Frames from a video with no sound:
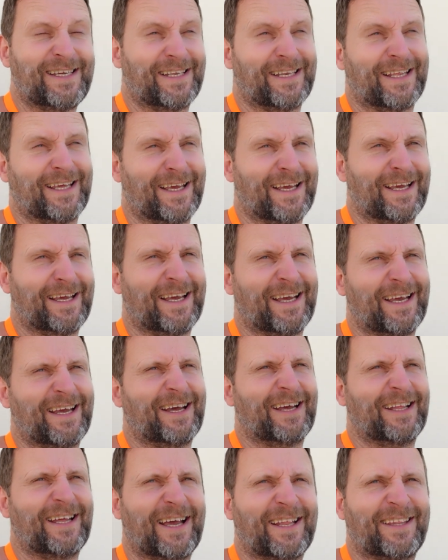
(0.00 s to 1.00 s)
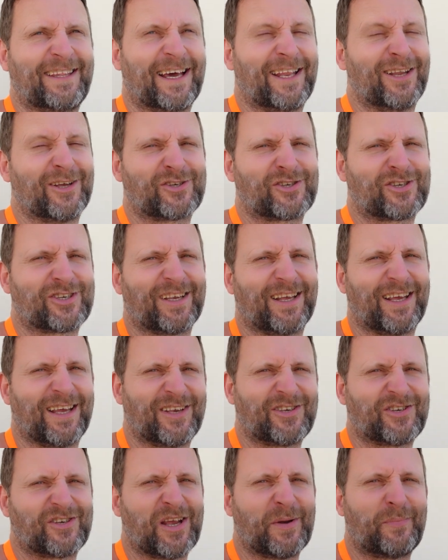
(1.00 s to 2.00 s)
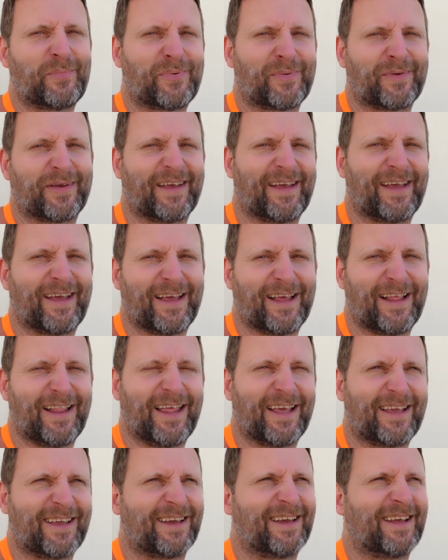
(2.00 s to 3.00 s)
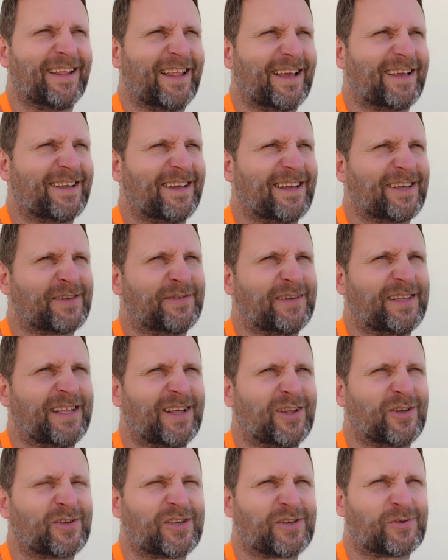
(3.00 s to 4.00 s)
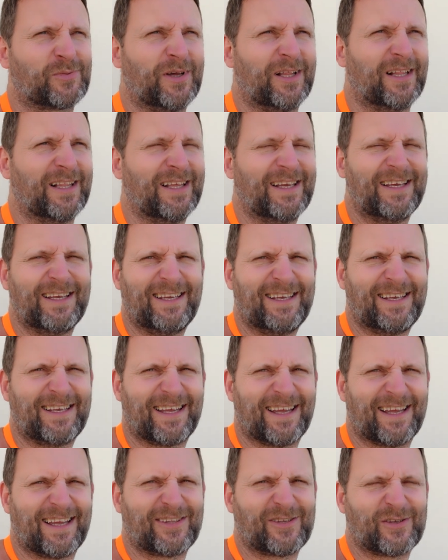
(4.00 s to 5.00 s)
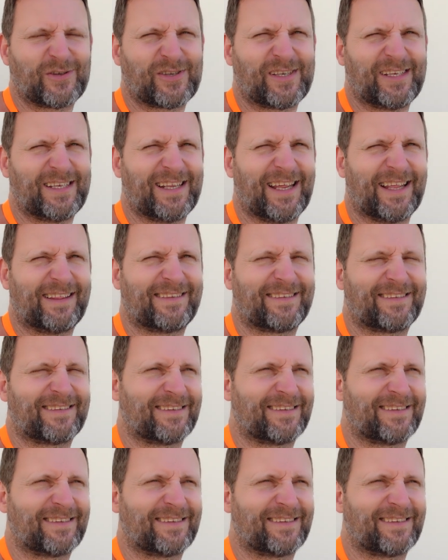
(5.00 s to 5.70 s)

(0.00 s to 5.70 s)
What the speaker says: a Dallas ship like SV Dallas as well, to see that,